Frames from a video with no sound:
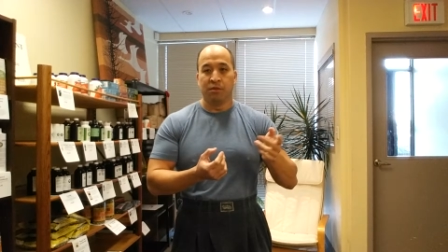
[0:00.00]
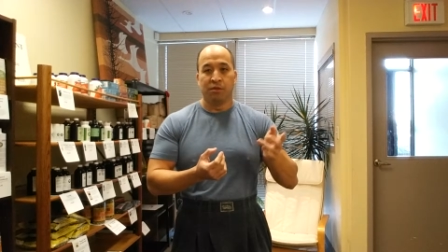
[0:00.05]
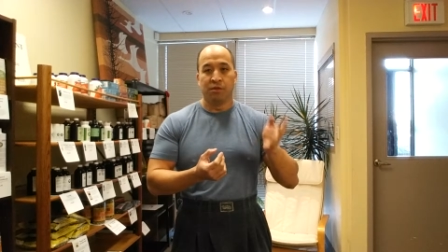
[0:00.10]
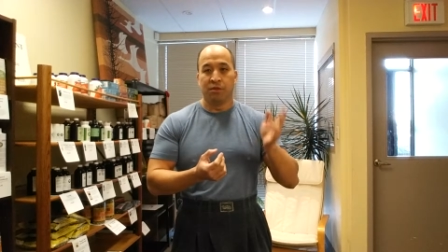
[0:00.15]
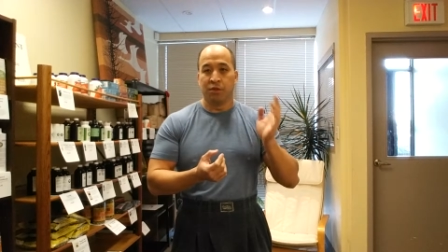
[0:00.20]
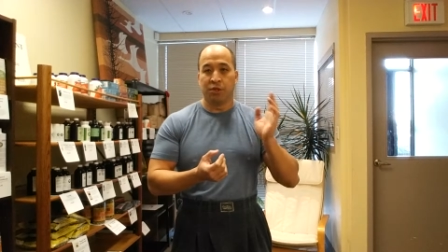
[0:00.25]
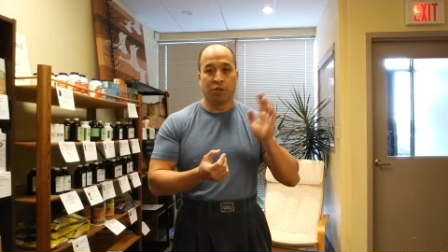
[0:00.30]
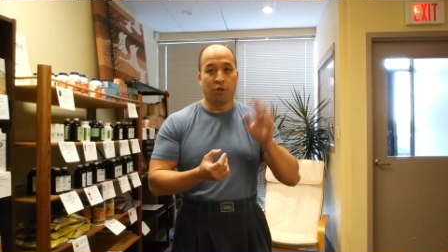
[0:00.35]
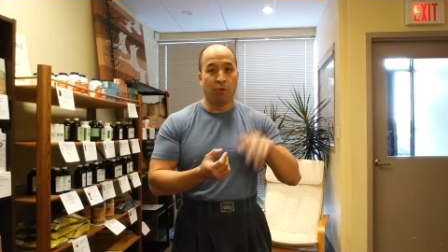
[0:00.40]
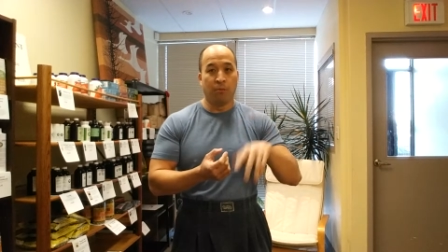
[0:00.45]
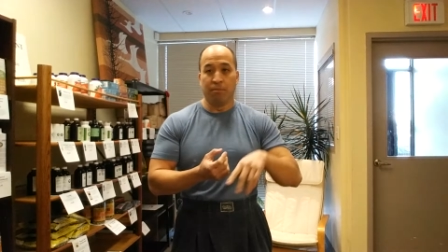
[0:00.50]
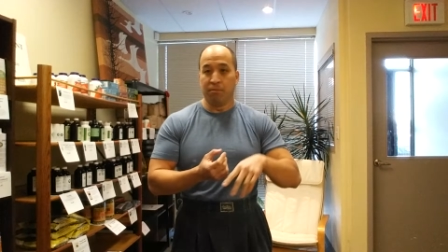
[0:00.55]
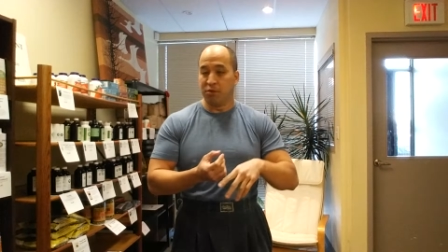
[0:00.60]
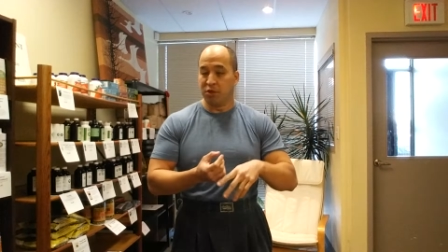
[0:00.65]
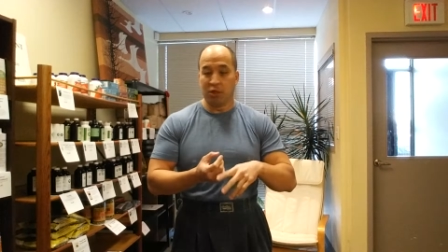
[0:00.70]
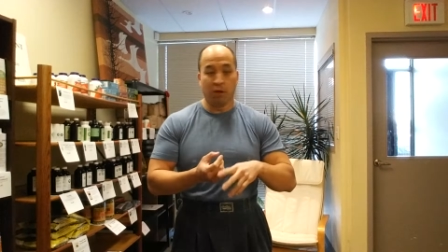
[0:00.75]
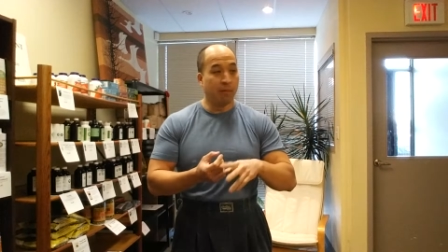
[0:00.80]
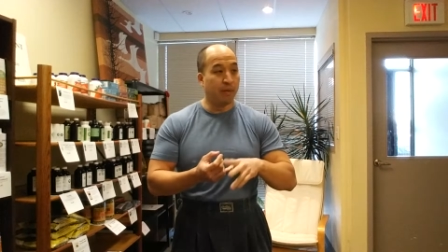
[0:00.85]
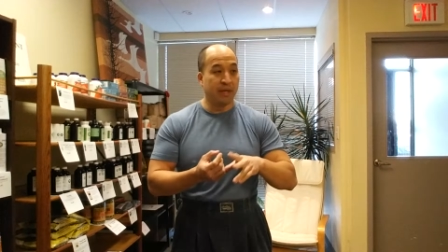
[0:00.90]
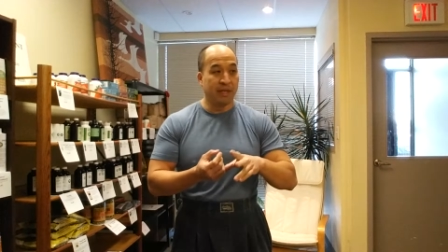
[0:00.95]
so
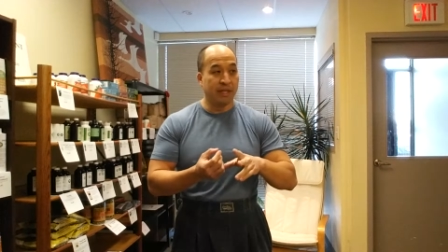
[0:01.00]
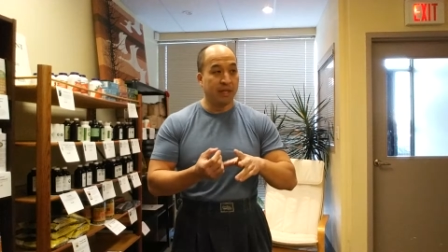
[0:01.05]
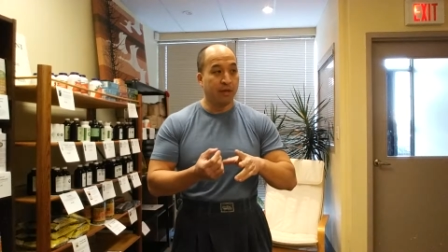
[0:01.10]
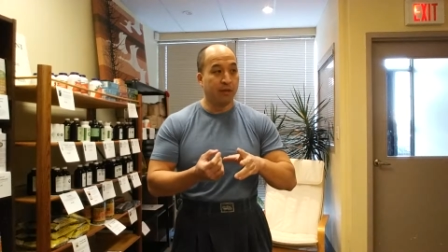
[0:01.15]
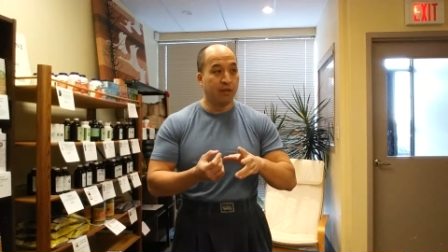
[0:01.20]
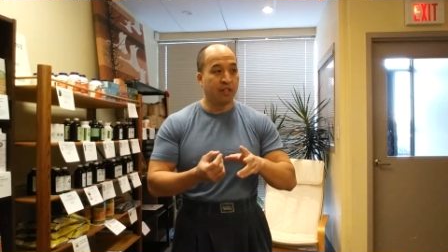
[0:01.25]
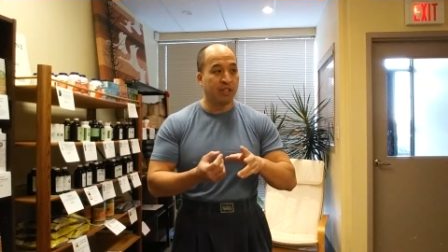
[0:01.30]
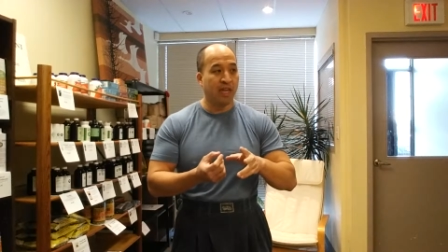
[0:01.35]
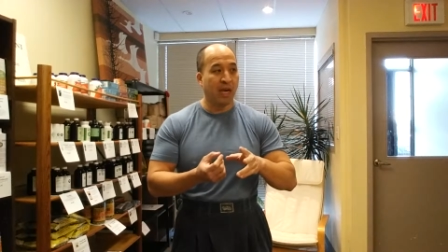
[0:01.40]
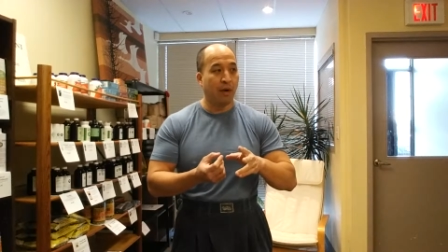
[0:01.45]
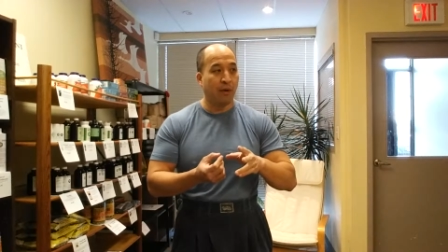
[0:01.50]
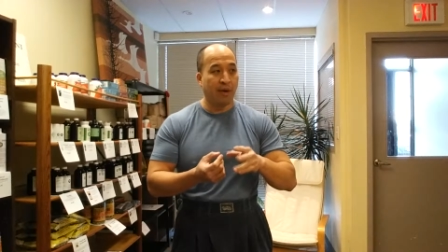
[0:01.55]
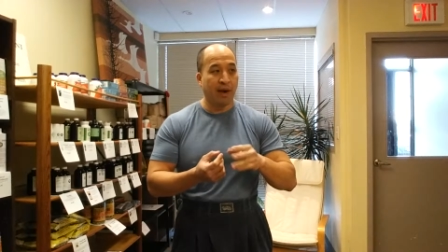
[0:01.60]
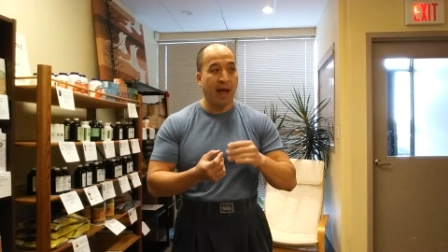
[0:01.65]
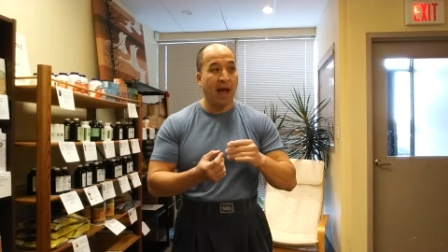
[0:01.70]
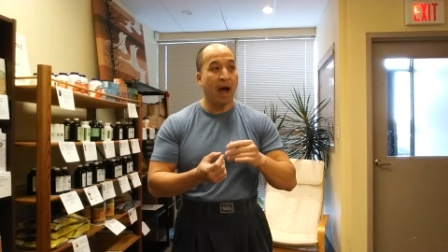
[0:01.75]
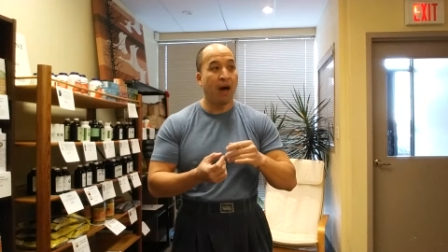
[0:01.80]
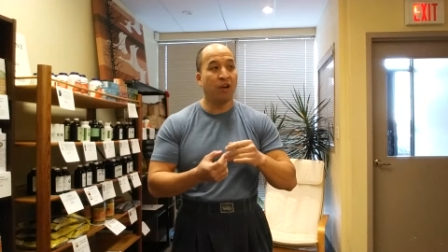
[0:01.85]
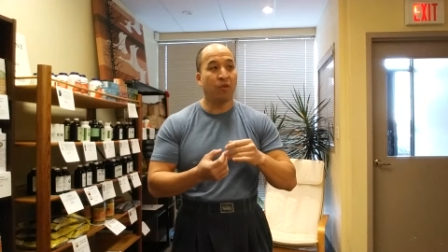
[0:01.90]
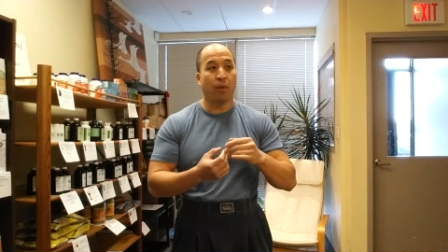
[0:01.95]
so many years now, and
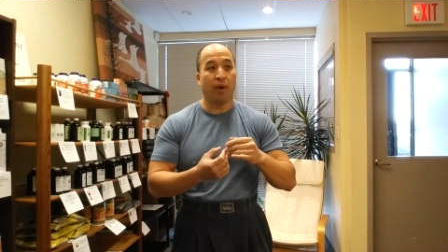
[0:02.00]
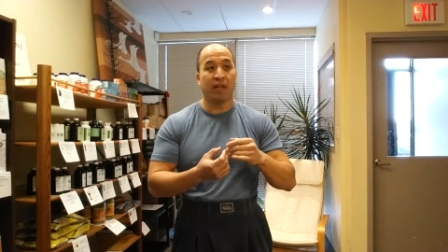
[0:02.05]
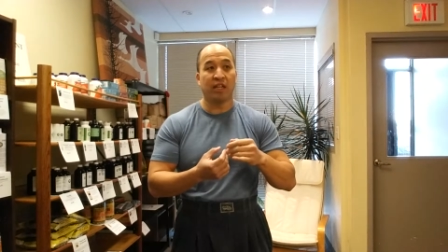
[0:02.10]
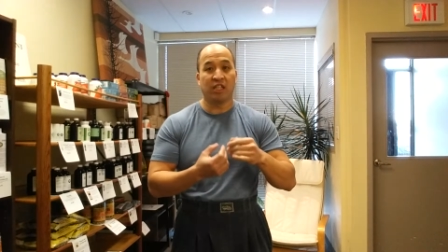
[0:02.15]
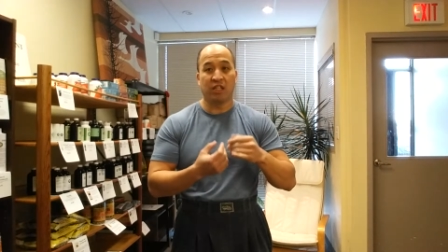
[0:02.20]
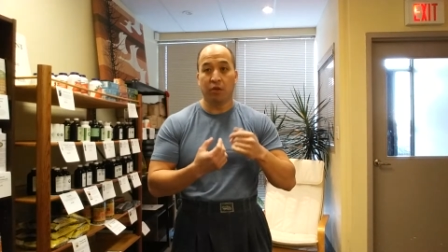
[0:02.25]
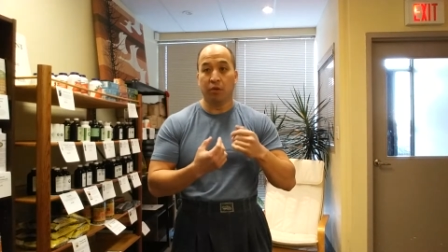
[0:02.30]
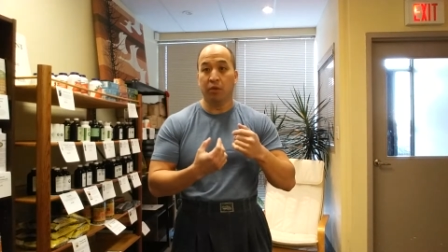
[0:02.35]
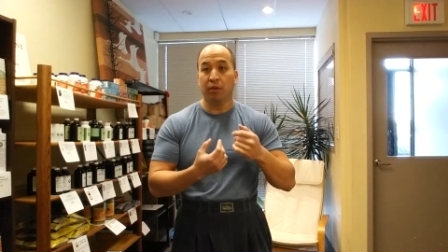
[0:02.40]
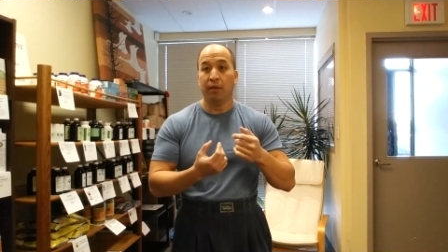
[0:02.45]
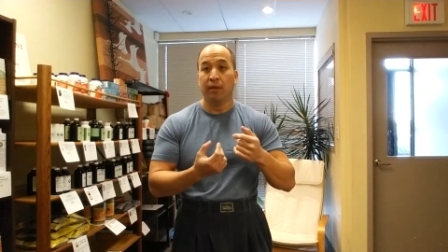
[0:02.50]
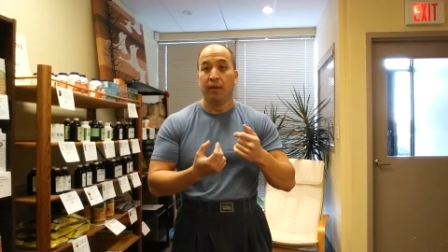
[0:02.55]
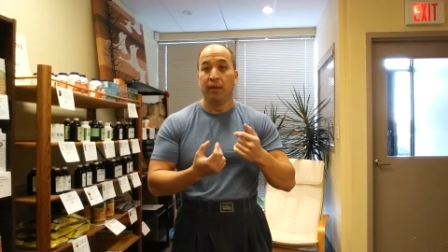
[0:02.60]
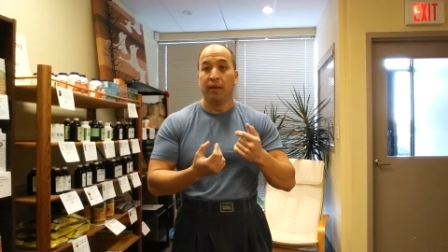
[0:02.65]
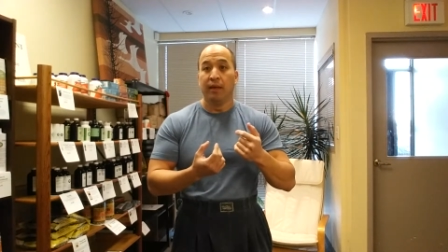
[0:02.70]
how do I still